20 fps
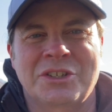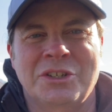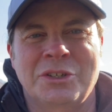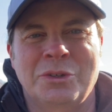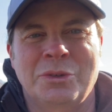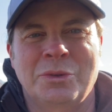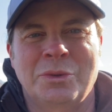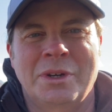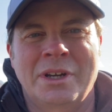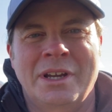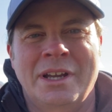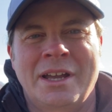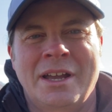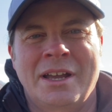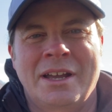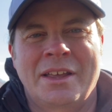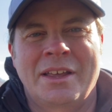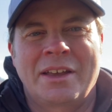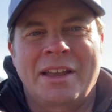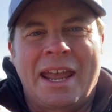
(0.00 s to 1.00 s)
Anthony's
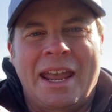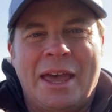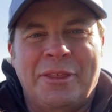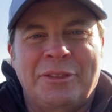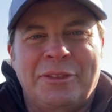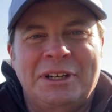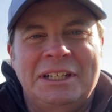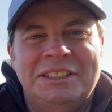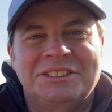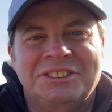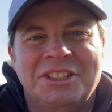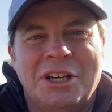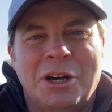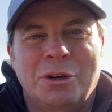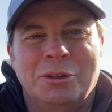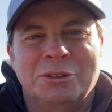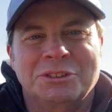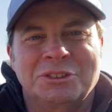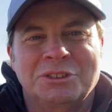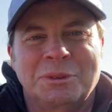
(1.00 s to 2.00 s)
Nose, which is
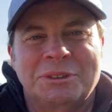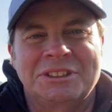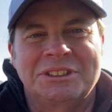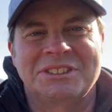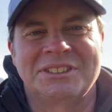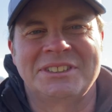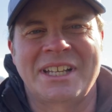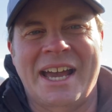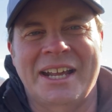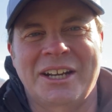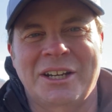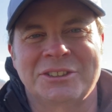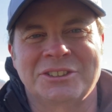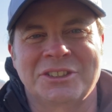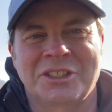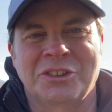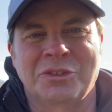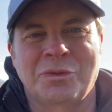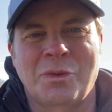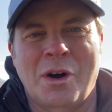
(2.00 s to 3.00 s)
912 feet
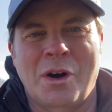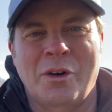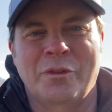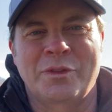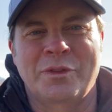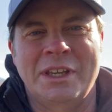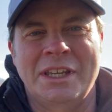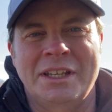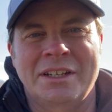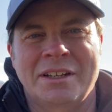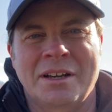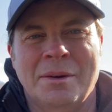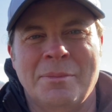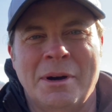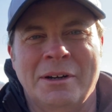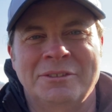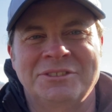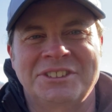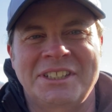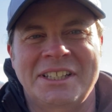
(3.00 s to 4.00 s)
above sea level.
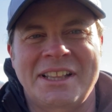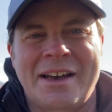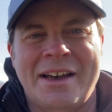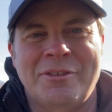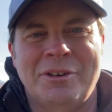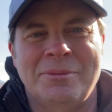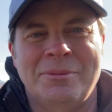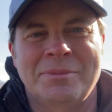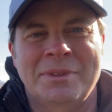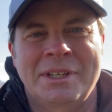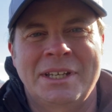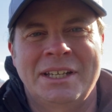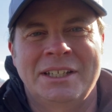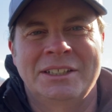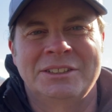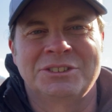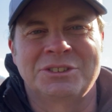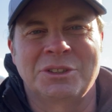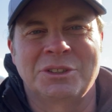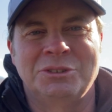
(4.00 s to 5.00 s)
So join
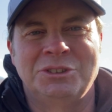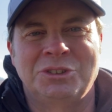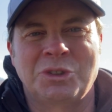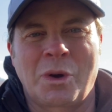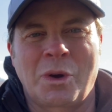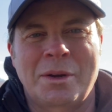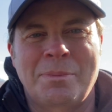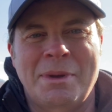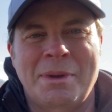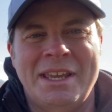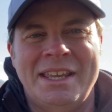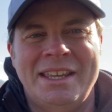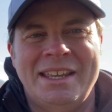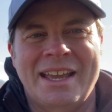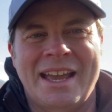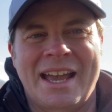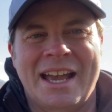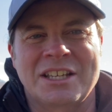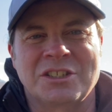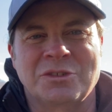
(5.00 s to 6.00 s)
me as we
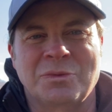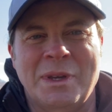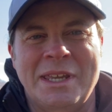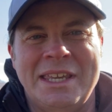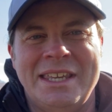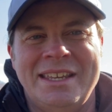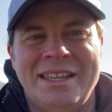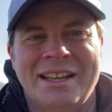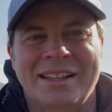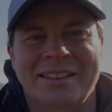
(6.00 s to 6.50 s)
live history.